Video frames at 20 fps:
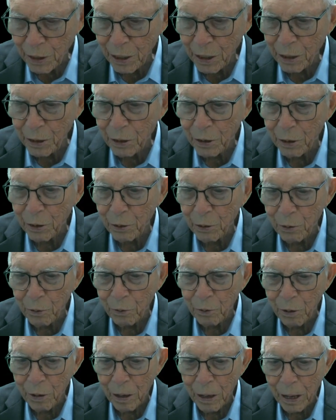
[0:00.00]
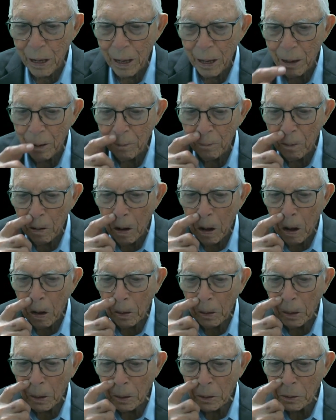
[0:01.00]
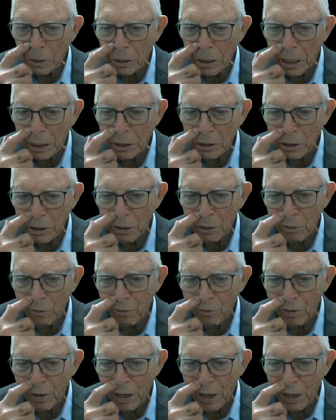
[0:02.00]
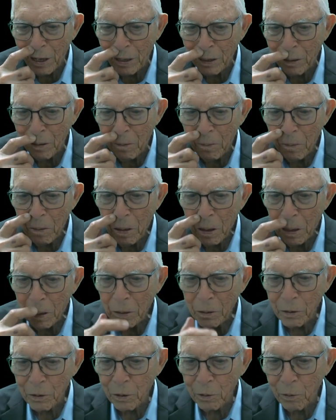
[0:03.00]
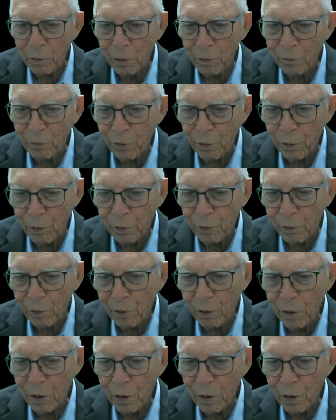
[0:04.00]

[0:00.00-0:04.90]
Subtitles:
need to do the section of that. So if you